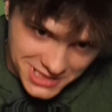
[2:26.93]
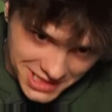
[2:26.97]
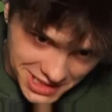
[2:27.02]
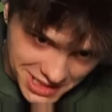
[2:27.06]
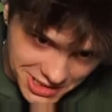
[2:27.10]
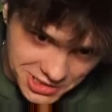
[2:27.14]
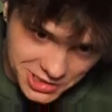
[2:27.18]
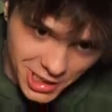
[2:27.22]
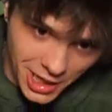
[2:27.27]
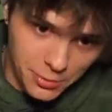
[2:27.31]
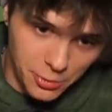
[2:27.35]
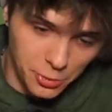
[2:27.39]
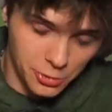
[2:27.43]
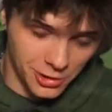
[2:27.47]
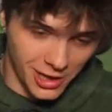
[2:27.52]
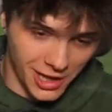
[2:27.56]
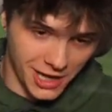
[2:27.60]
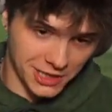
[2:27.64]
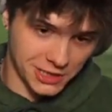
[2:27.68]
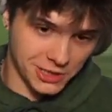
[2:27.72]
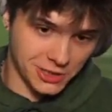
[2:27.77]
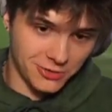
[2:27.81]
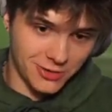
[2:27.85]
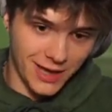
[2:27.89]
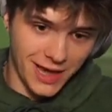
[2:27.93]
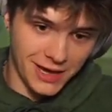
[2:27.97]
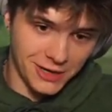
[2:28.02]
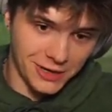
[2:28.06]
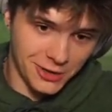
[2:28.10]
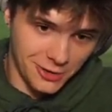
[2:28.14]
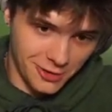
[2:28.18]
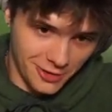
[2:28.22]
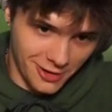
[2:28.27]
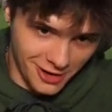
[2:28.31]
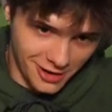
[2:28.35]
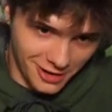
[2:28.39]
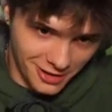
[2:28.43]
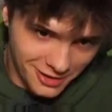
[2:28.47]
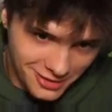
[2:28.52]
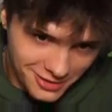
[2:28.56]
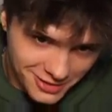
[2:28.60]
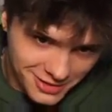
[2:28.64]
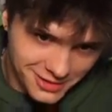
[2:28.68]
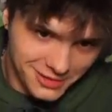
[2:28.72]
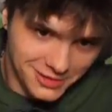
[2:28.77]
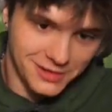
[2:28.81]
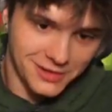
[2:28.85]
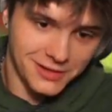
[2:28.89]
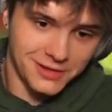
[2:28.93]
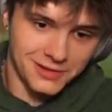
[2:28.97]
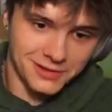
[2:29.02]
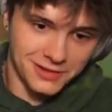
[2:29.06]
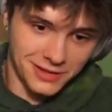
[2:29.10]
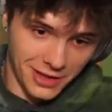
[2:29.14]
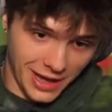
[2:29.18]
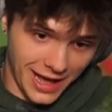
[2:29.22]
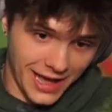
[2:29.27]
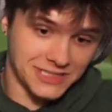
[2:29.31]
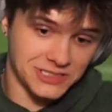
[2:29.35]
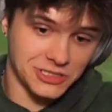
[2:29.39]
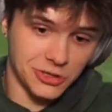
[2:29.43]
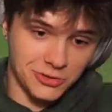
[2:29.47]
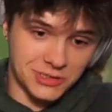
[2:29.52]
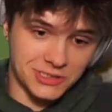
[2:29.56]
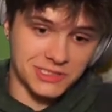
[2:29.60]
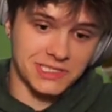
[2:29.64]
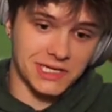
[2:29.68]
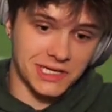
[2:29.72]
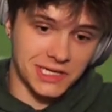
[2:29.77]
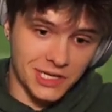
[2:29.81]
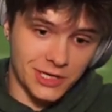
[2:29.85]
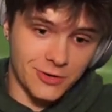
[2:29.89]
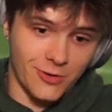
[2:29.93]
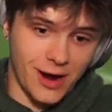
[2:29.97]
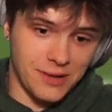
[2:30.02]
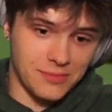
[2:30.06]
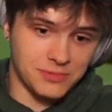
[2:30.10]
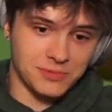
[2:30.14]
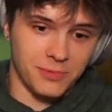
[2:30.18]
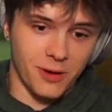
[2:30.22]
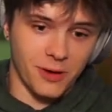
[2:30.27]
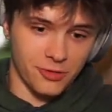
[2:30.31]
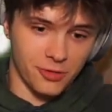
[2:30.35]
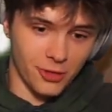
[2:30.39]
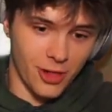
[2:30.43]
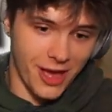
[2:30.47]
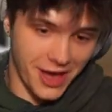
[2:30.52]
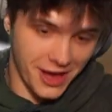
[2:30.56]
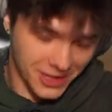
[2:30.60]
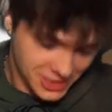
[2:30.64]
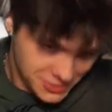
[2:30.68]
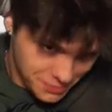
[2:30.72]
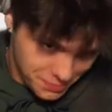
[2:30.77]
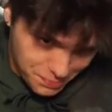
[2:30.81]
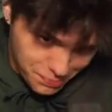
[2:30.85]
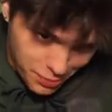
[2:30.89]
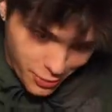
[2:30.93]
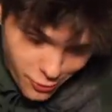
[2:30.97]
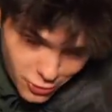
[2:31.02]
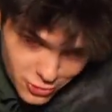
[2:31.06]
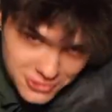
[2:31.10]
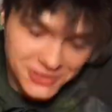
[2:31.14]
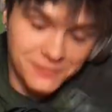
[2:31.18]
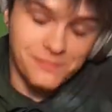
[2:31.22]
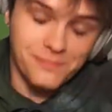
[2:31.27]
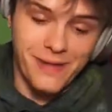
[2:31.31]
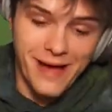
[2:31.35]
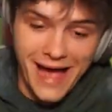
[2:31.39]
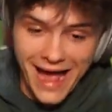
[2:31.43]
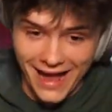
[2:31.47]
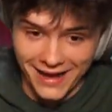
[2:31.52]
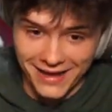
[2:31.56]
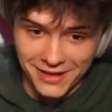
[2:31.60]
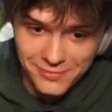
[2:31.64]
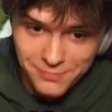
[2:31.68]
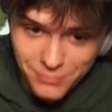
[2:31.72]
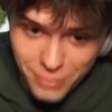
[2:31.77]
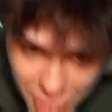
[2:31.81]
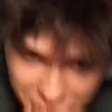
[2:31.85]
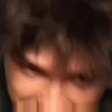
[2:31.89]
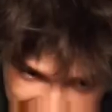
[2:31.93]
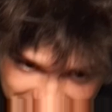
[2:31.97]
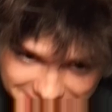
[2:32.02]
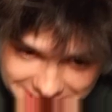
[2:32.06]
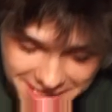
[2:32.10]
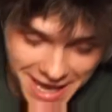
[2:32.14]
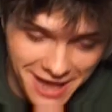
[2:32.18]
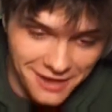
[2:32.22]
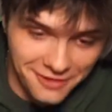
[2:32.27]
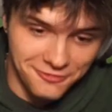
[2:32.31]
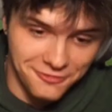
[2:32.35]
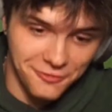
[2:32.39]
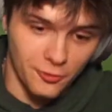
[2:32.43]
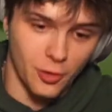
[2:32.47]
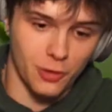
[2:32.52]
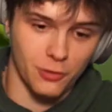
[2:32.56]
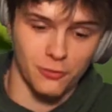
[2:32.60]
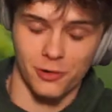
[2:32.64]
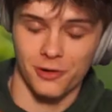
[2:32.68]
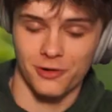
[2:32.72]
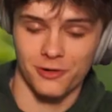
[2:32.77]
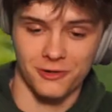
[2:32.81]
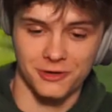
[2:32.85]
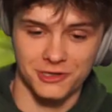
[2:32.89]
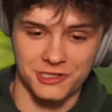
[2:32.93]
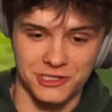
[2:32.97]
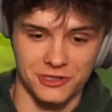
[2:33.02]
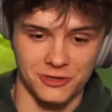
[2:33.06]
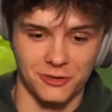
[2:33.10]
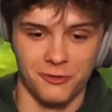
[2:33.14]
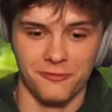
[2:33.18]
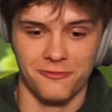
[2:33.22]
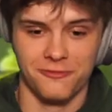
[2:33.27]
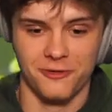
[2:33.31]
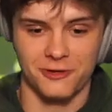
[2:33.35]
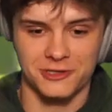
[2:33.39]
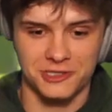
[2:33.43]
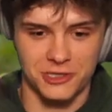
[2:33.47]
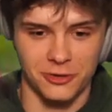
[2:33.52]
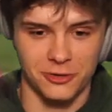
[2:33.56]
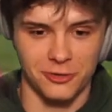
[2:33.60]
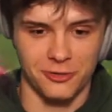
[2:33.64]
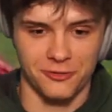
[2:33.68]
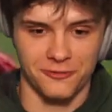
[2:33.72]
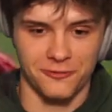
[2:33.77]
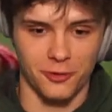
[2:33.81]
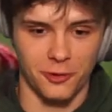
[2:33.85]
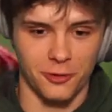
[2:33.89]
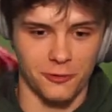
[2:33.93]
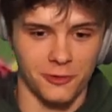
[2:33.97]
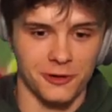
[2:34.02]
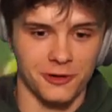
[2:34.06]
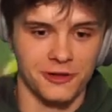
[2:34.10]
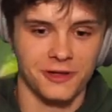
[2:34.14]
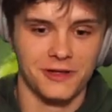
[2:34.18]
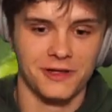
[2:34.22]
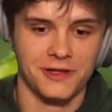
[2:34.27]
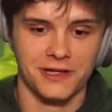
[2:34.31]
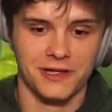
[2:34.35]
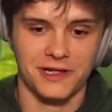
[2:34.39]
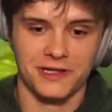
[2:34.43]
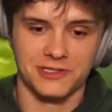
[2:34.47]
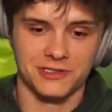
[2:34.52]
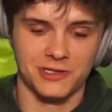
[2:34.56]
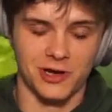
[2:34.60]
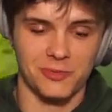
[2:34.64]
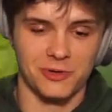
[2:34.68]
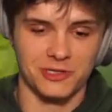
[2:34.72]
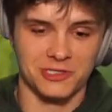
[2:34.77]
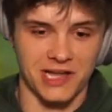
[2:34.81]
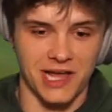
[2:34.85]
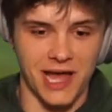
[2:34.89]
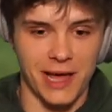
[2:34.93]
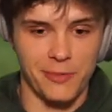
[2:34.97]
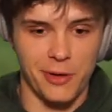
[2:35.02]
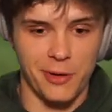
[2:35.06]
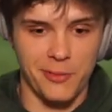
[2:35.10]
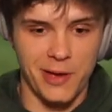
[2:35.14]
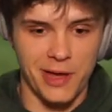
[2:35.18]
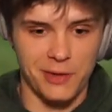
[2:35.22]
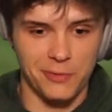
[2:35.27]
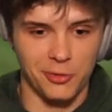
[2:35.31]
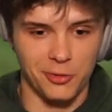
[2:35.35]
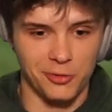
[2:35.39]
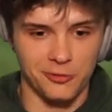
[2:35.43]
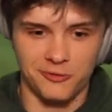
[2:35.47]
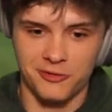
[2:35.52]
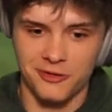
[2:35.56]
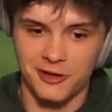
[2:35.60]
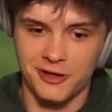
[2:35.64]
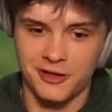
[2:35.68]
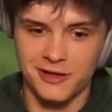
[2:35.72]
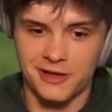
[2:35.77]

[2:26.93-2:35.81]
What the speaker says: like a double leg. You get your, as you can see, he grabs both legs, pulls him back, and puts his head forward or his shoulder forward. It's almost an MMA move.